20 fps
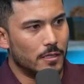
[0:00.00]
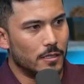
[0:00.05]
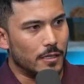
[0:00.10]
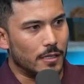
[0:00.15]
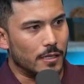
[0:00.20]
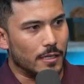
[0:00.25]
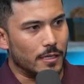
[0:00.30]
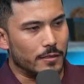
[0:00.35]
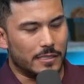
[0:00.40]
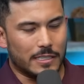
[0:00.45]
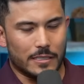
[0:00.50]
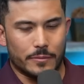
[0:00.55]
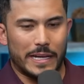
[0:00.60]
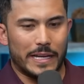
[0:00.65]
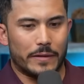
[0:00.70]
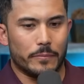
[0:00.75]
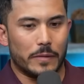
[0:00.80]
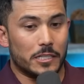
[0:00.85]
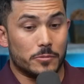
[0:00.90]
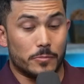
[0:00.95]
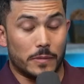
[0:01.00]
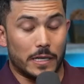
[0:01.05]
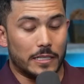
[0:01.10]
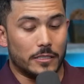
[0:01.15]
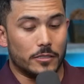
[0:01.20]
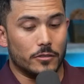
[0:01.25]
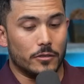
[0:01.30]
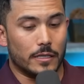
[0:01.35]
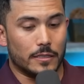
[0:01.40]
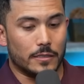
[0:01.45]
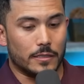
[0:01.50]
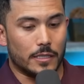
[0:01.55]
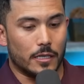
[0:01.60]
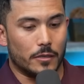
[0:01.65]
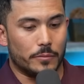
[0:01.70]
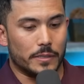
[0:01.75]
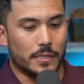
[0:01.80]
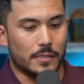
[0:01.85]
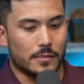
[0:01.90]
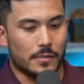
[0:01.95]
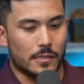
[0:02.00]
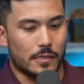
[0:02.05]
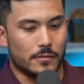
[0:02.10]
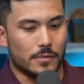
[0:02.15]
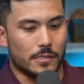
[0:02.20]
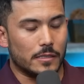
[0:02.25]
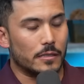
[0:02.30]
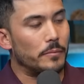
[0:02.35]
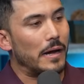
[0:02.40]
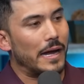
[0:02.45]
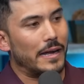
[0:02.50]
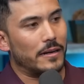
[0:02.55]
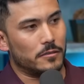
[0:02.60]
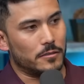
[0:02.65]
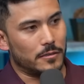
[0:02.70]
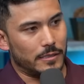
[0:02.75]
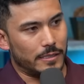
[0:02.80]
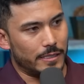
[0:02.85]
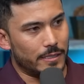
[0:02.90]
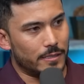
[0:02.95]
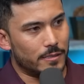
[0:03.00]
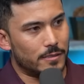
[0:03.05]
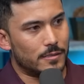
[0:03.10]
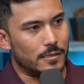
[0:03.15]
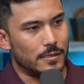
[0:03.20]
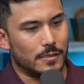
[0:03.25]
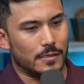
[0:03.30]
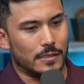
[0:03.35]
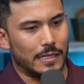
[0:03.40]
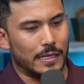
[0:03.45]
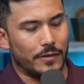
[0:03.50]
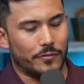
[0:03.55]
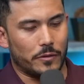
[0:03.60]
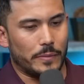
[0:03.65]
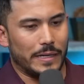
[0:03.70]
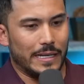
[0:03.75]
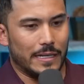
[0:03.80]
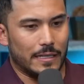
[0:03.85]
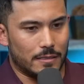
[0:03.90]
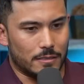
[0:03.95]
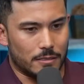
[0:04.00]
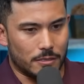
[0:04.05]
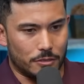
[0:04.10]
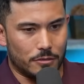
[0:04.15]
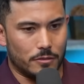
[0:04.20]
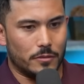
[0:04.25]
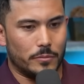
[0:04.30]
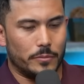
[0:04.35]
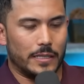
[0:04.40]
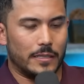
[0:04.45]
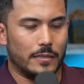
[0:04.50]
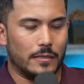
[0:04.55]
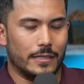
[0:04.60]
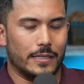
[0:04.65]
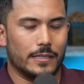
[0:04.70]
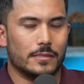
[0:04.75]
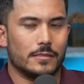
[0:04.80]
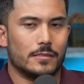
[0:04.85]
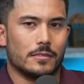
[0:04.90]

Didn't make much money doing it, though, because I was in the minor leagues and I never made it to the big leagues.